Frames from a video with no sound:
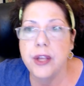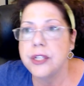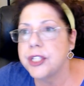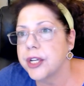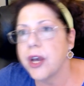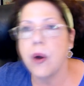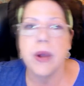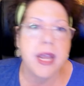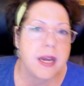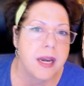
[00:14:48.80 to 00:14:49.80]
to go
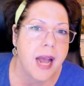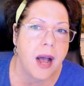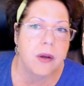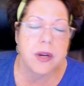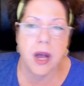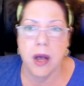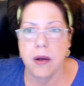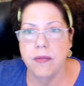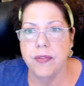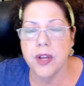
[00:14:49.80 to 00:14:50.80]
in and out
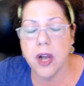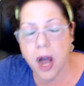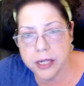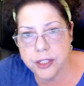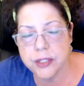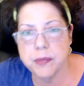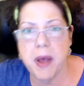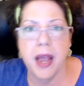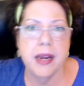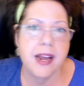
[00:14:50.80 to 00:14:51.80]
of the conscious
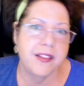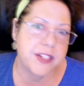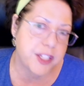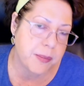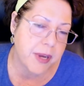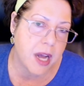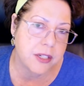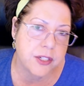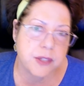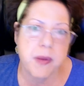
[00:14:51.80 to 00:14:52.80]
mind and the
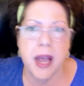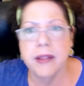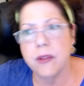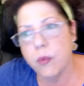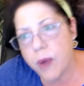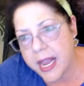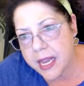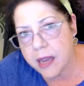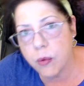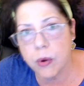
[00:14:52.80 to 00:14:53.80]
subconscious mind, the
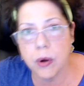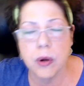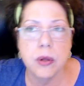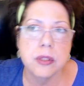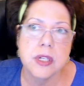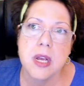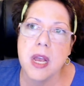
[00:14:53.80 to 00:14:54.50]
waking world